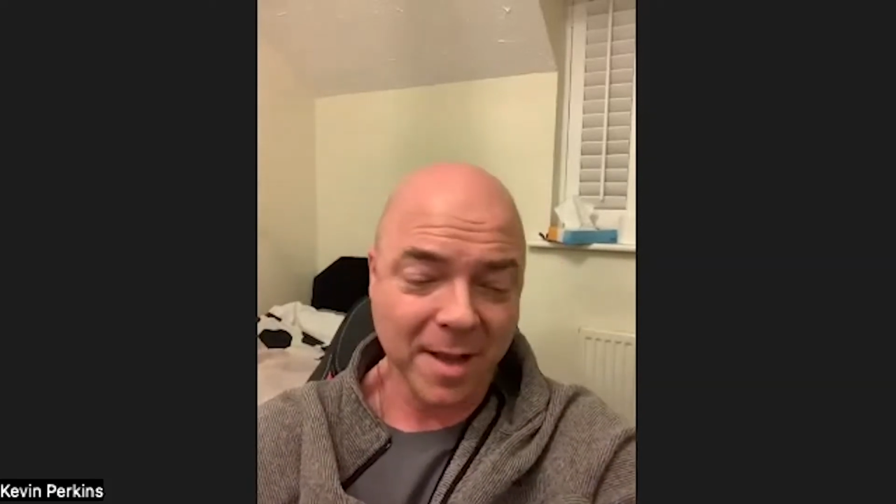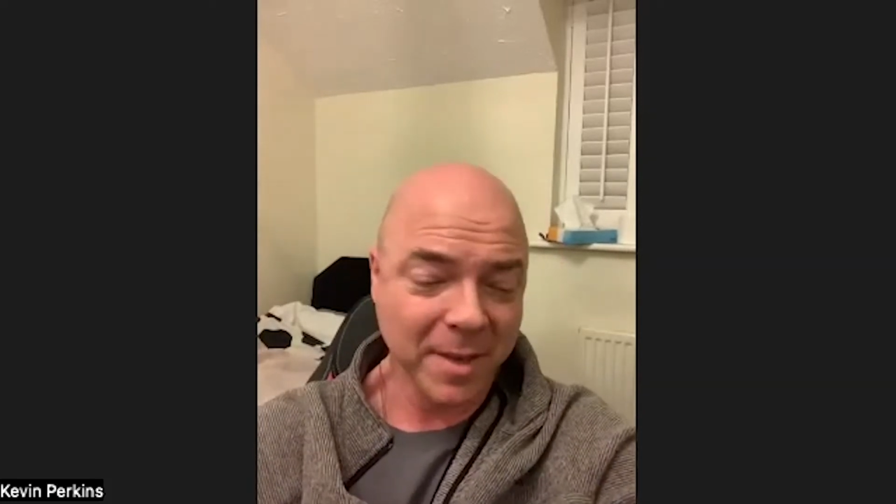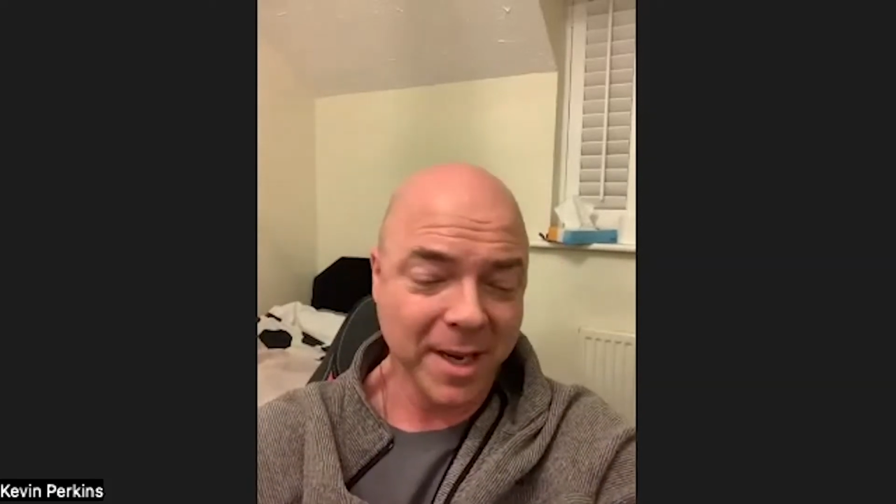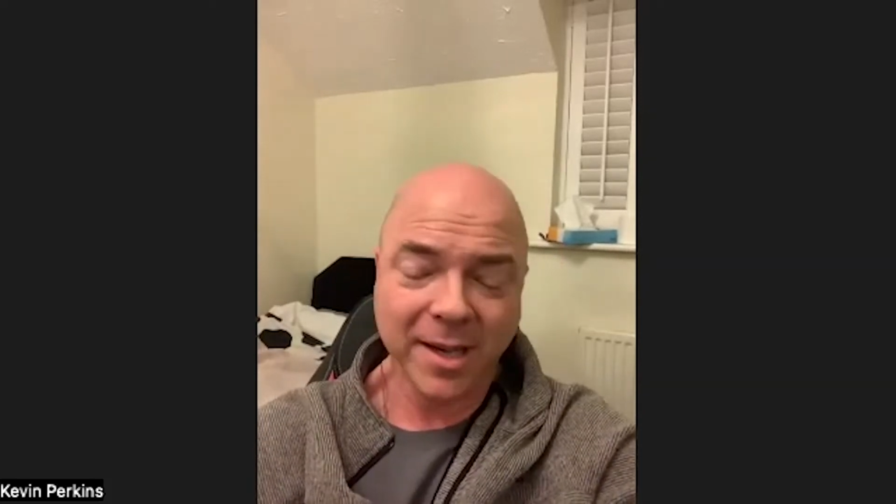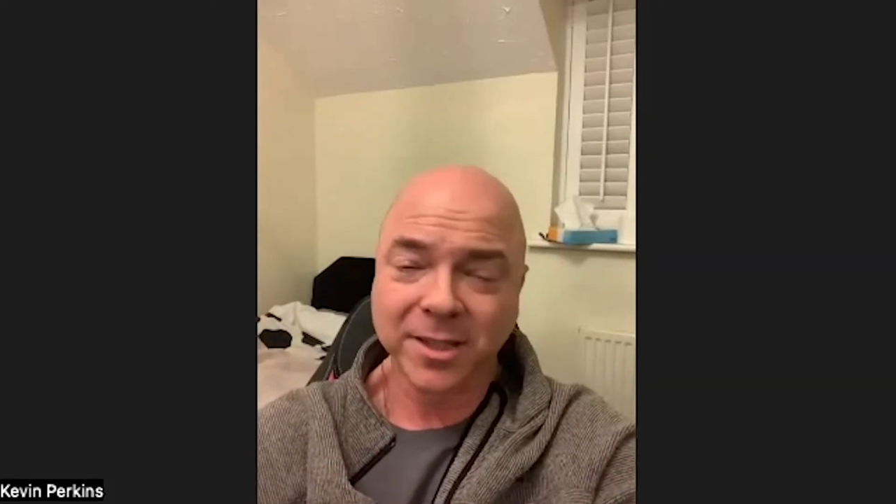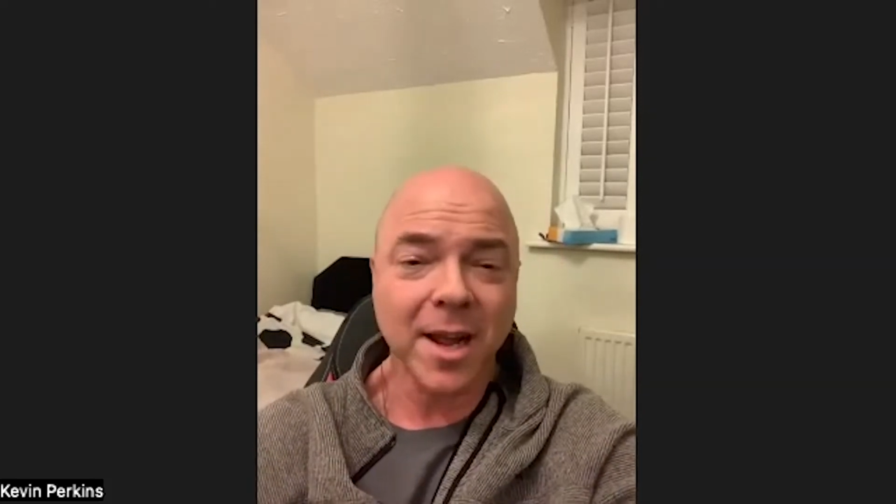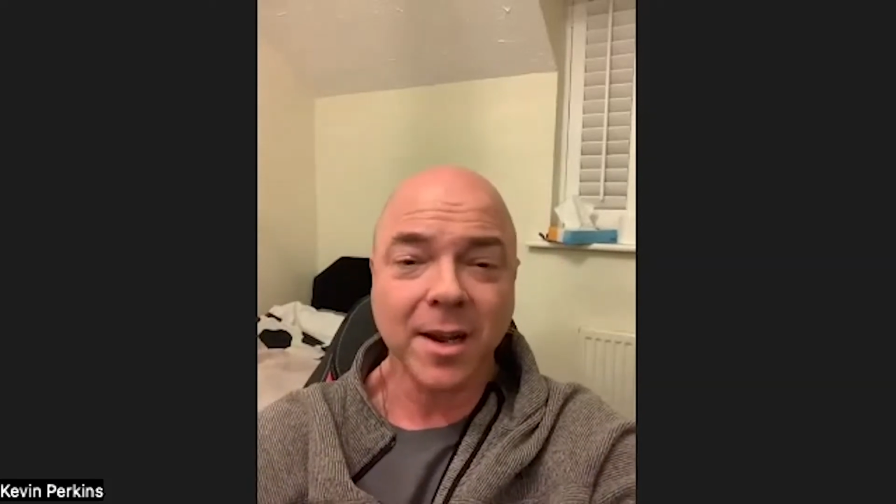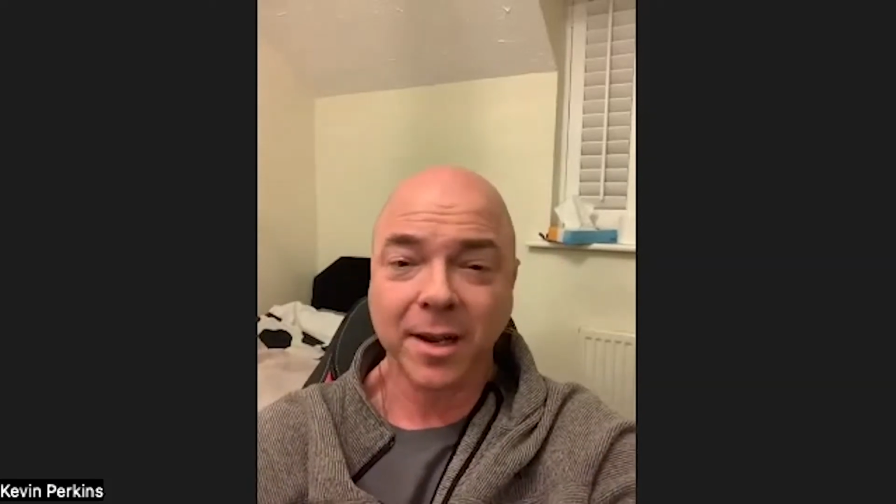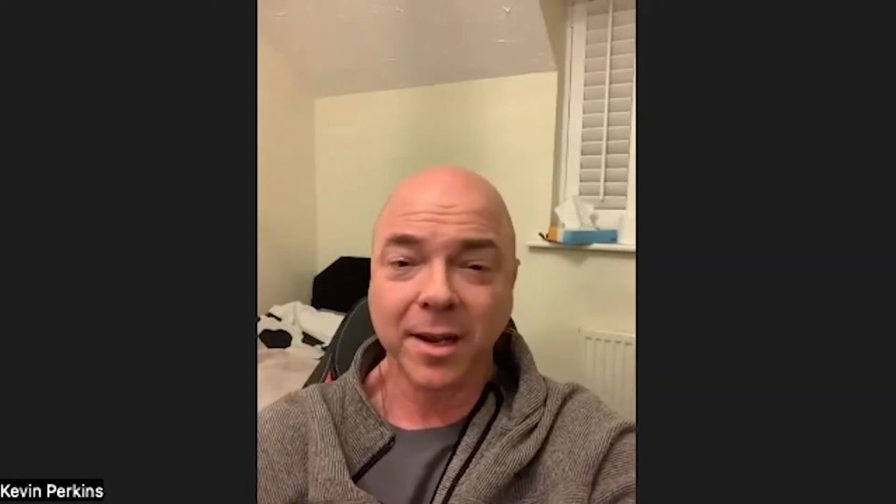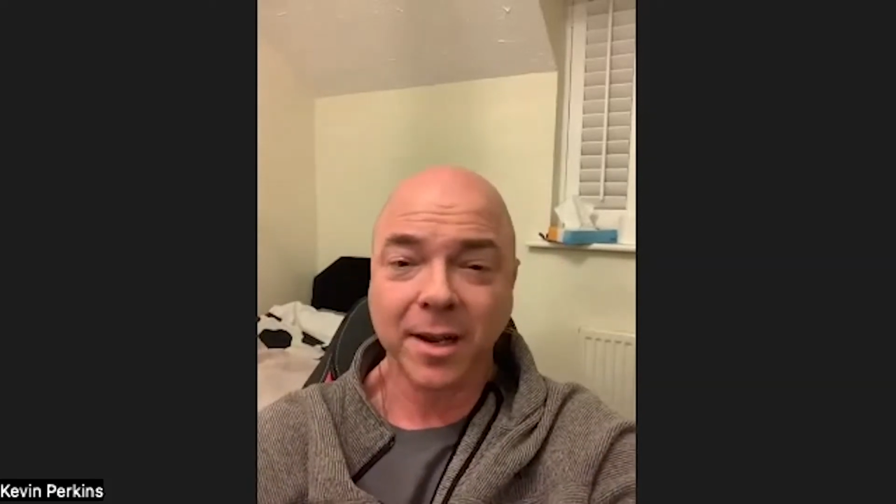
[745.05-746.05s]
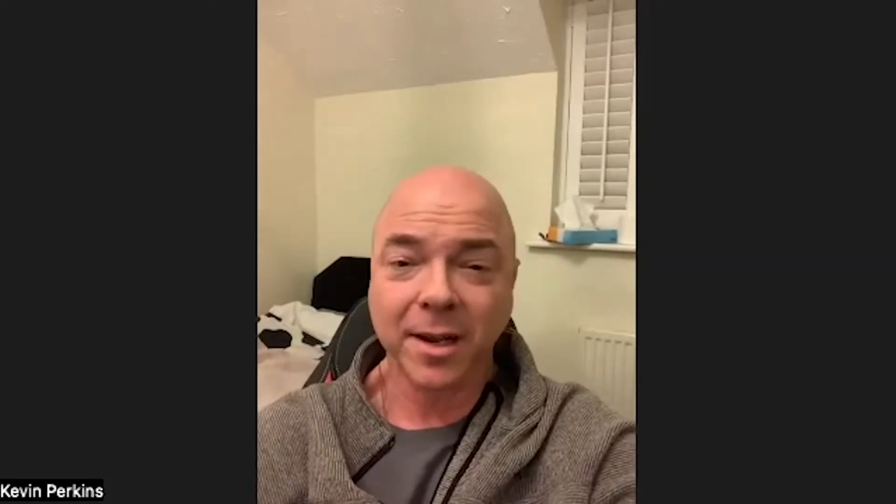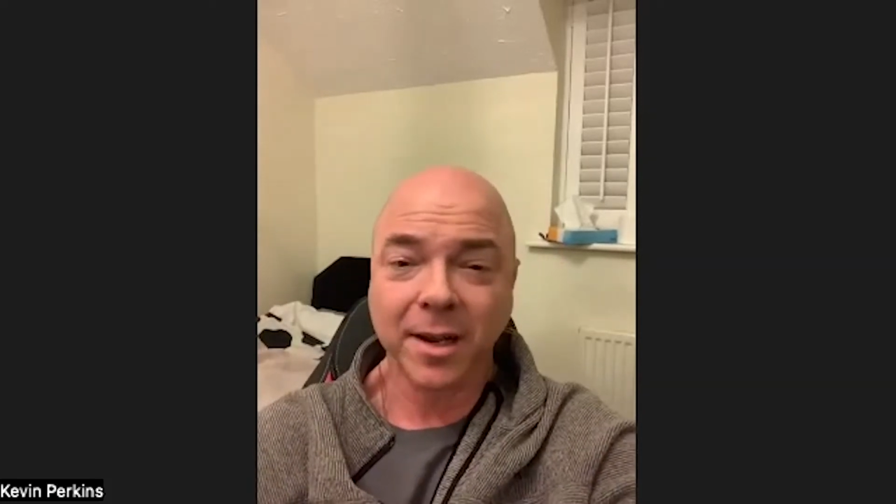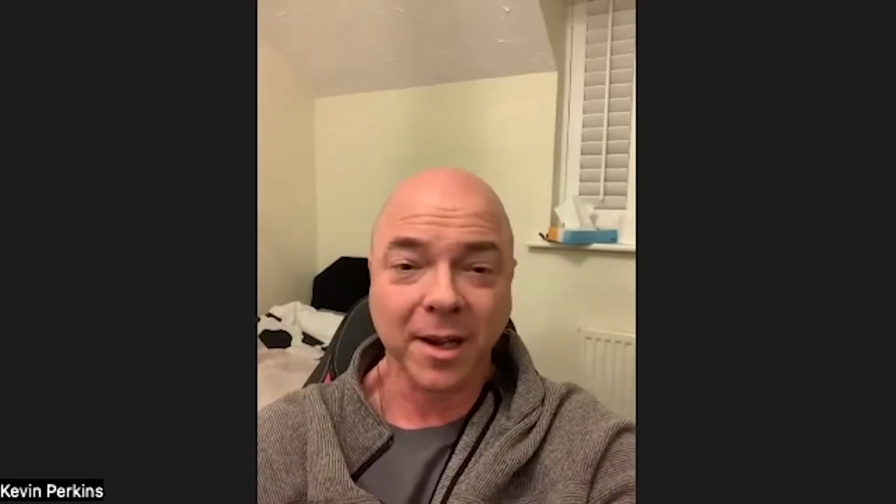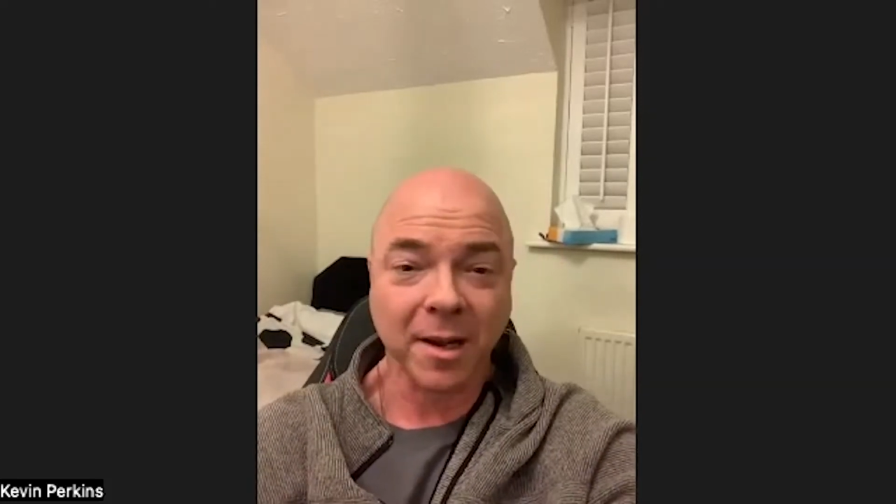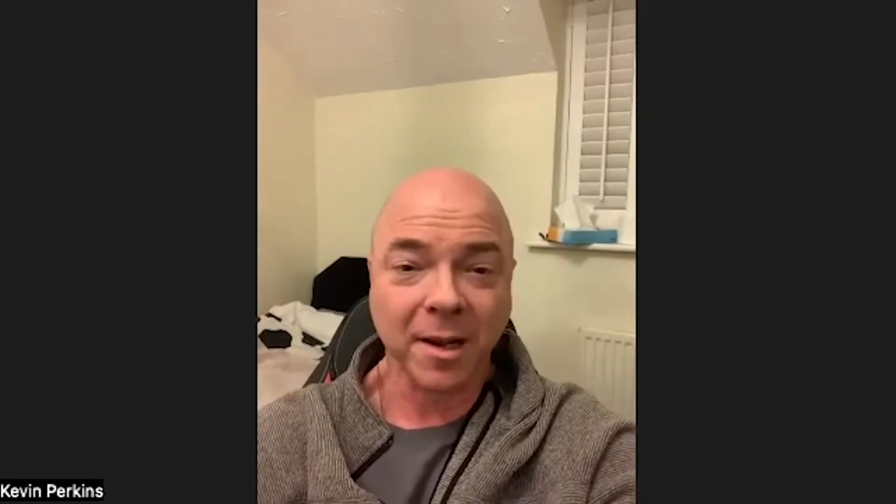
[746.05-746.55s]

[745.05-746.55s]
I drowned it in beer.